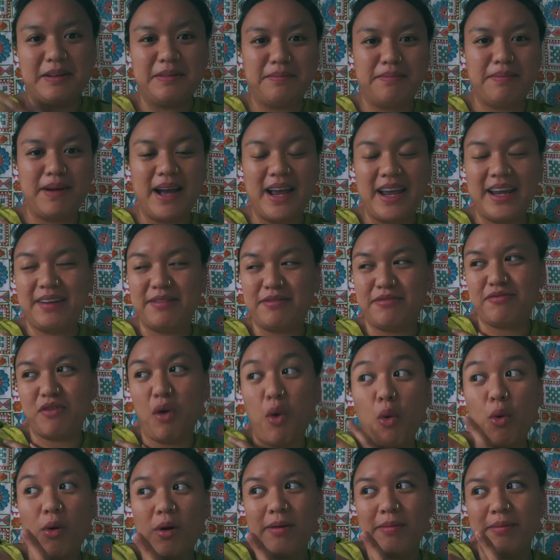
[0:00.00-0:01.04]
My
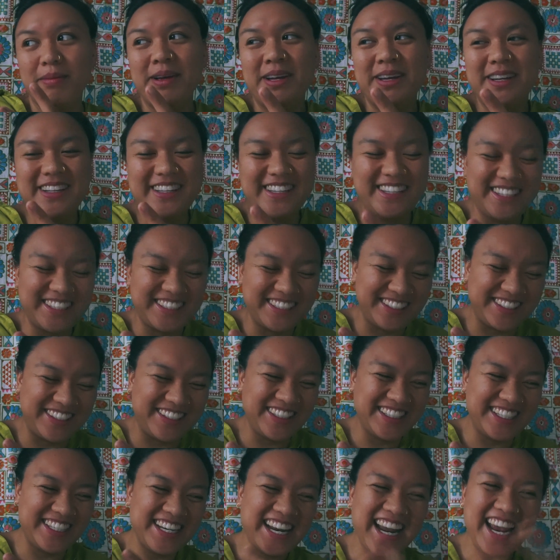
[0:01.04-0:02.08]
form
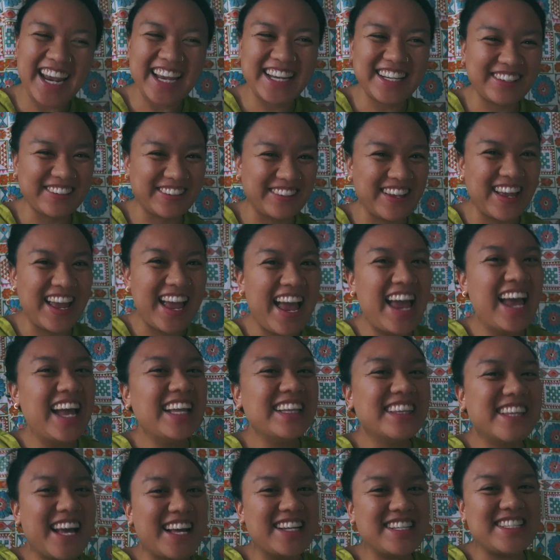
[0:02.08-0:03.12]
couldn't handle
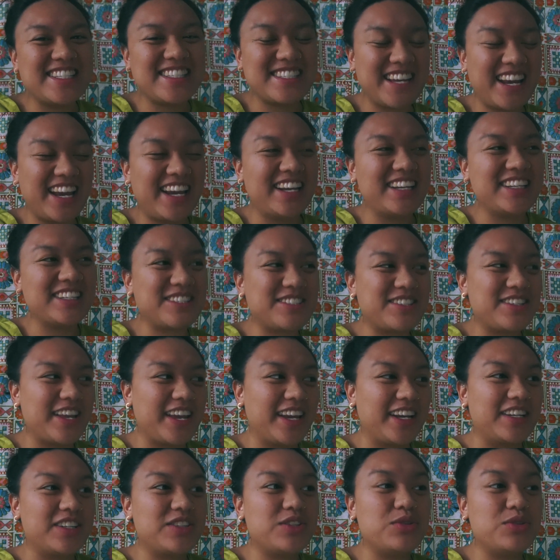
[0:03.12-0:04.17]
that state like